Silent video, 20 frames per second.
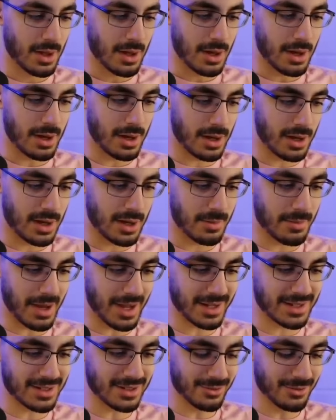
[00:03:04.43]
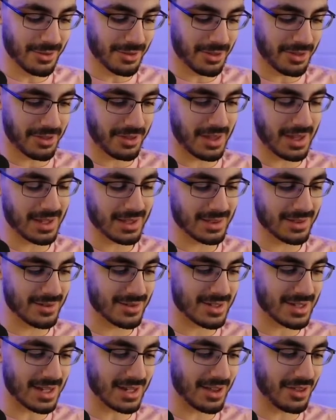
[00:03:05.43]
I don't think
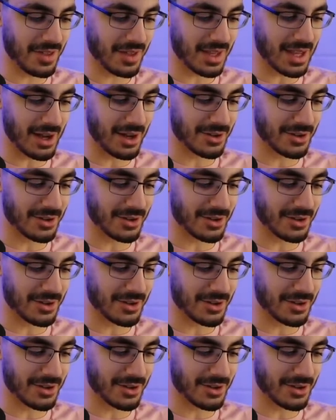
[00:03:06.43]
there's anything